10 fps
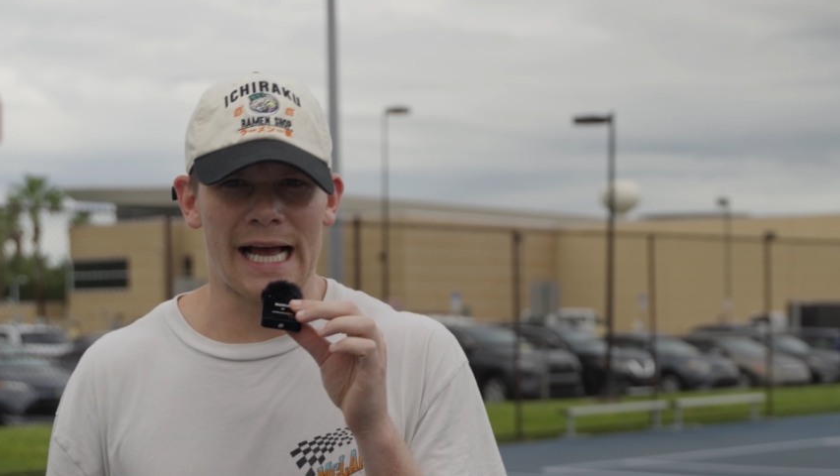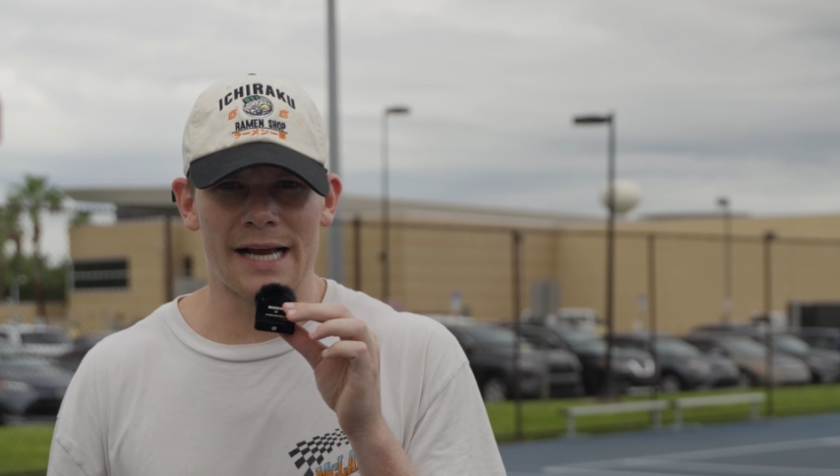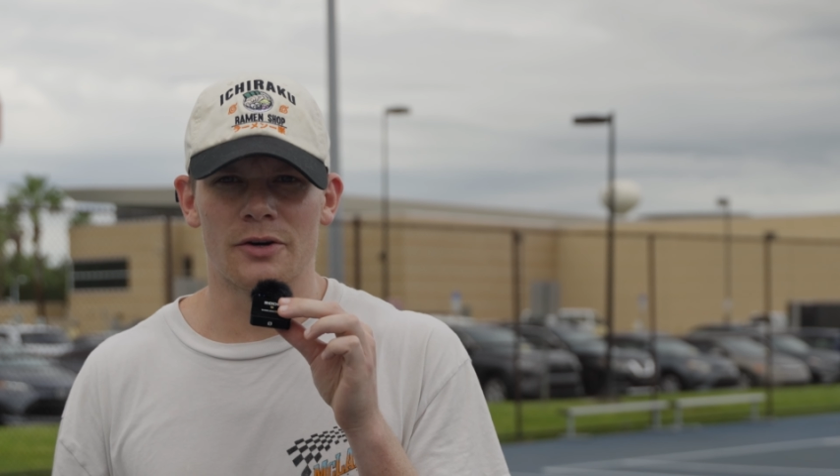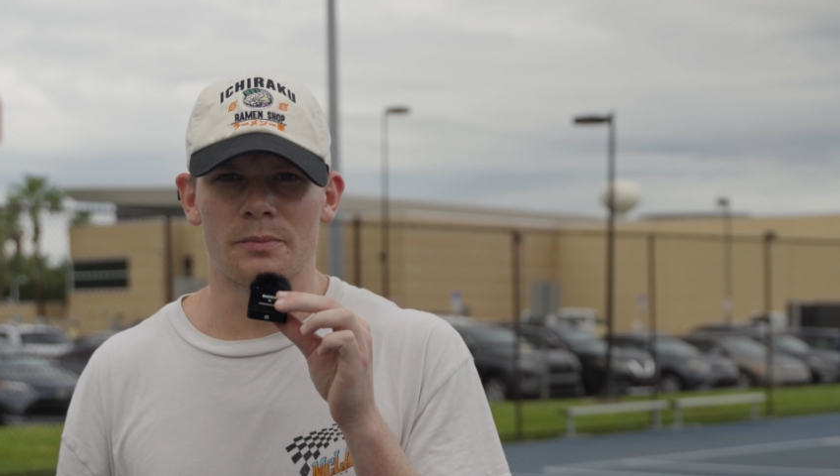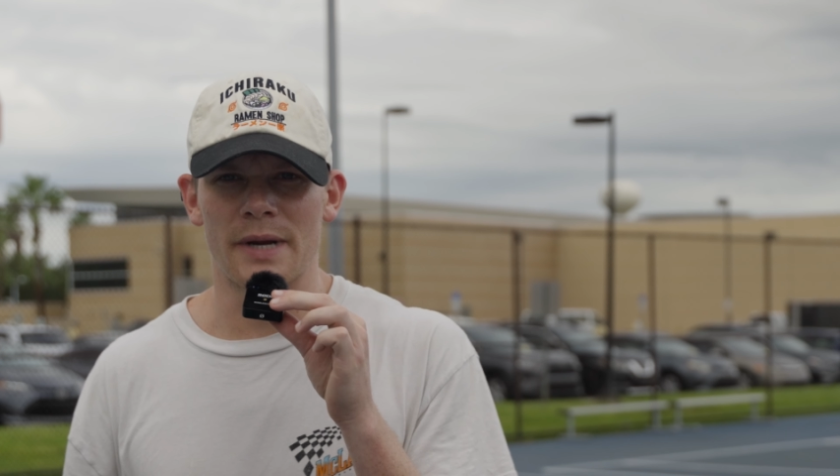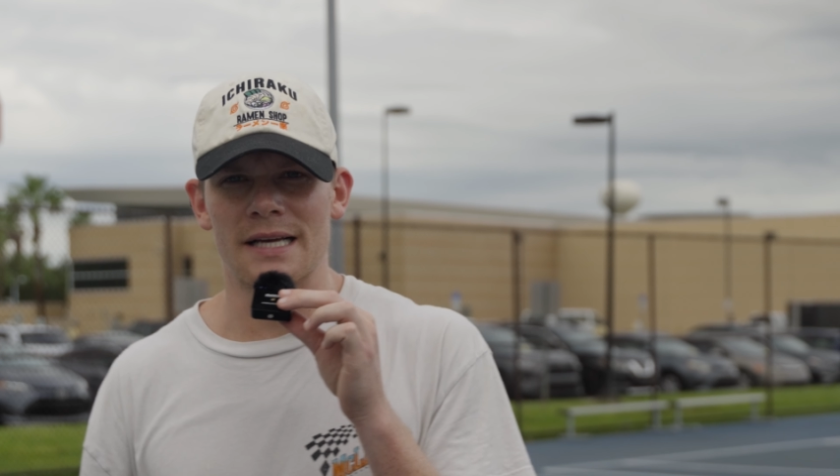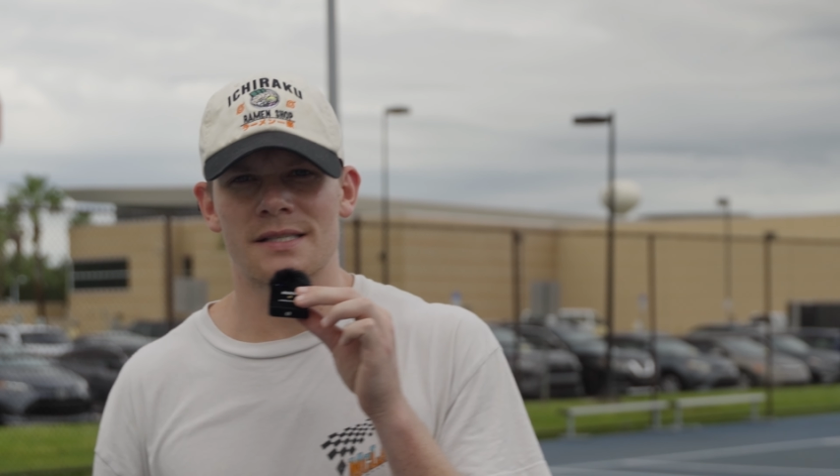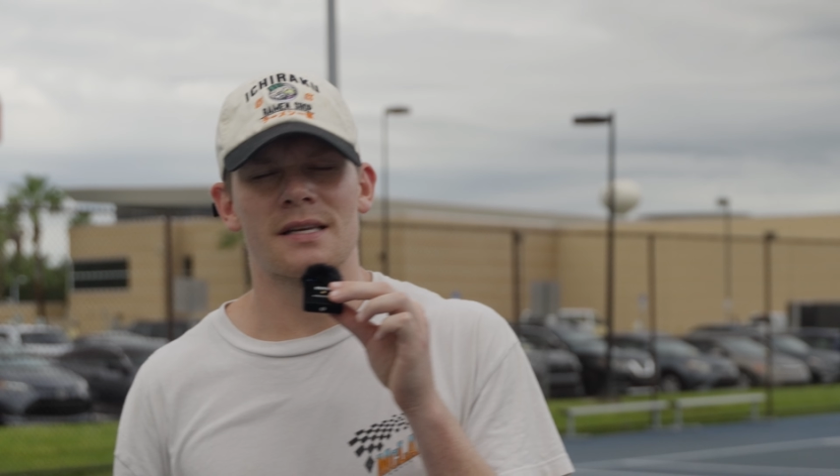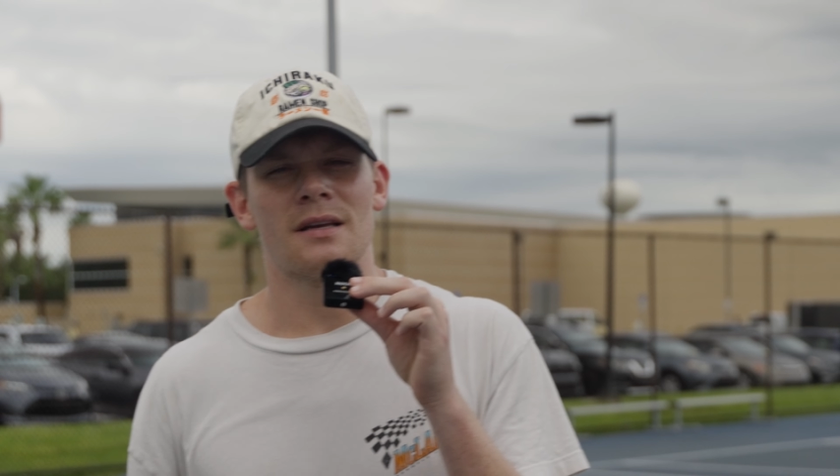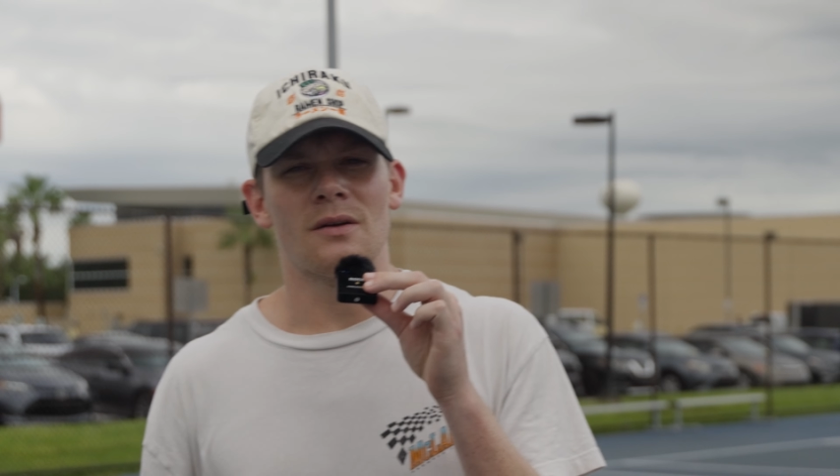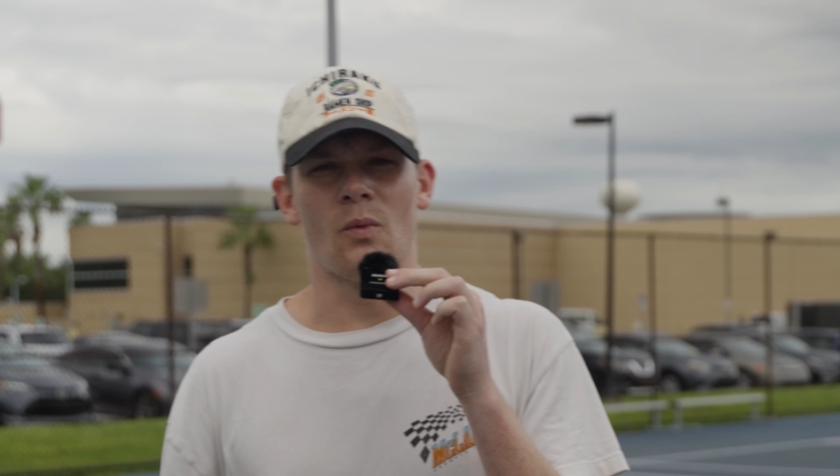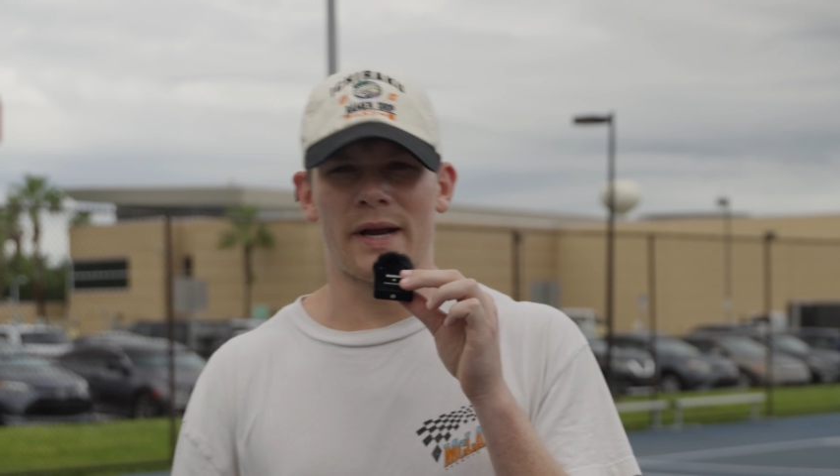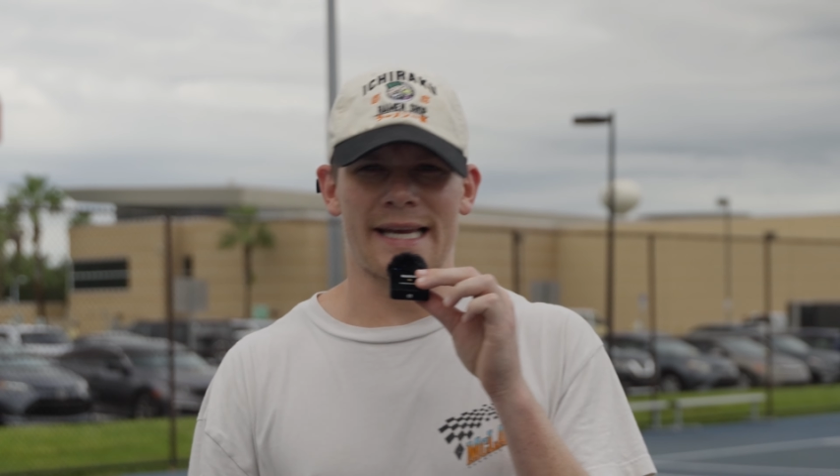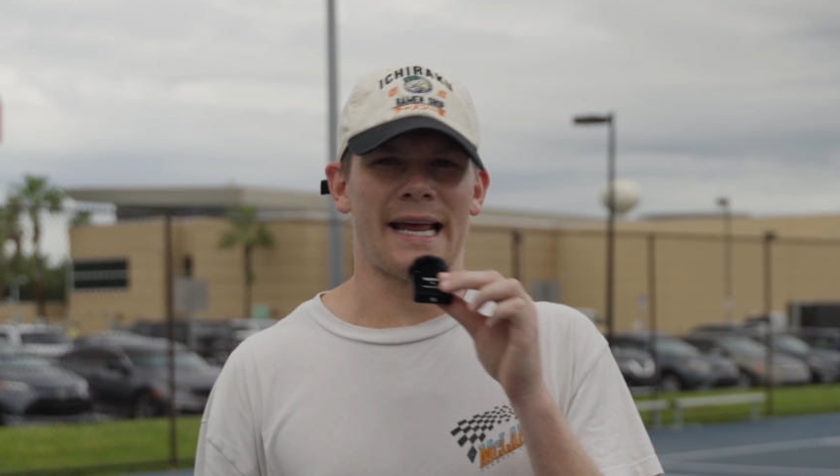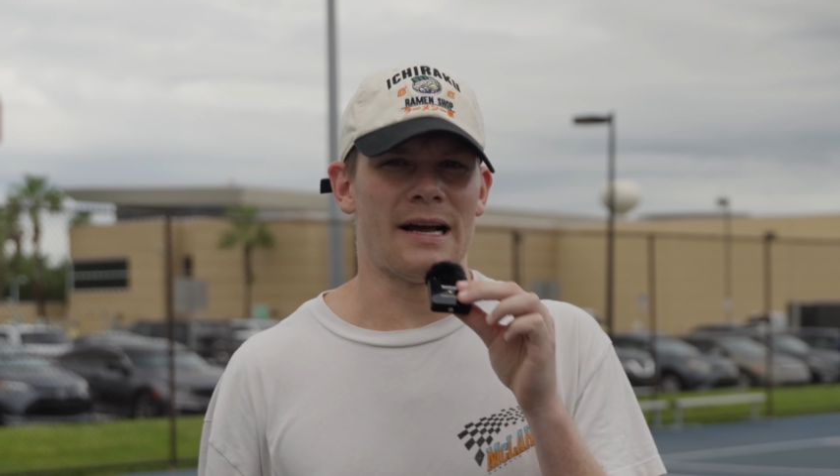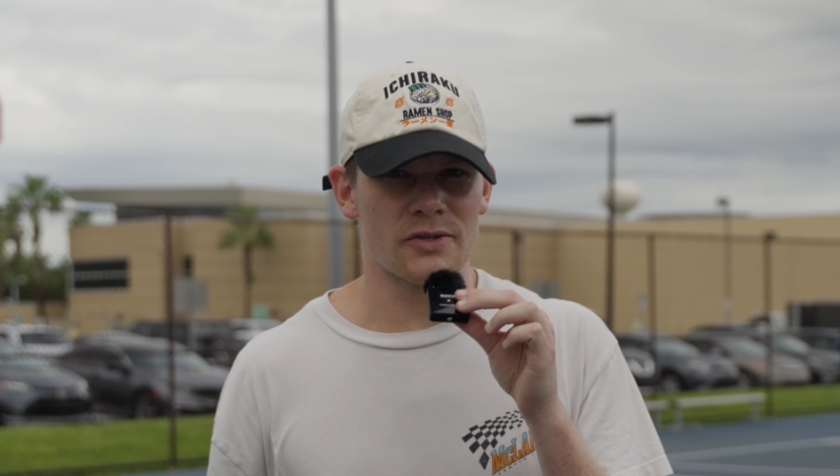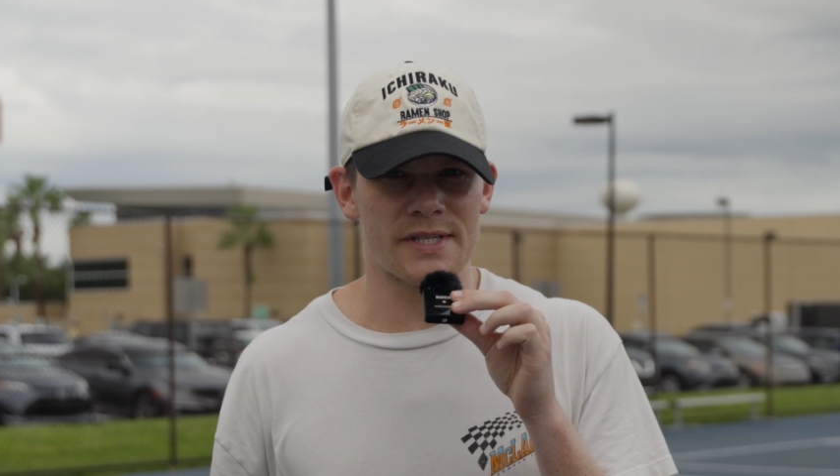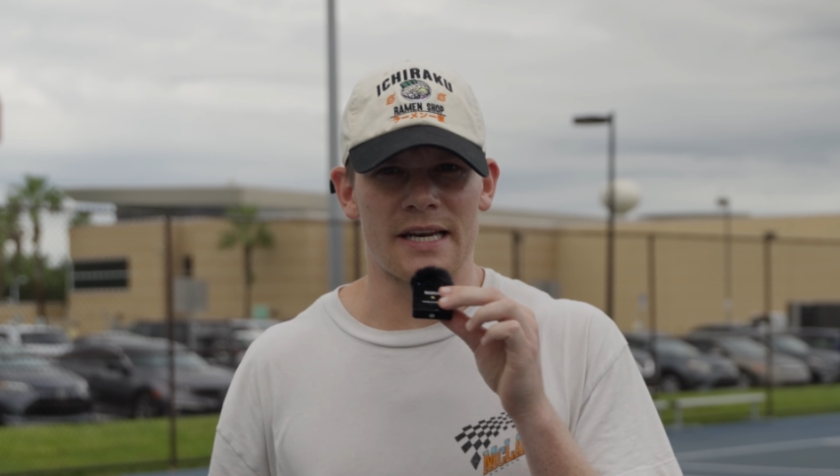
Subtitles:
at your best when it counts.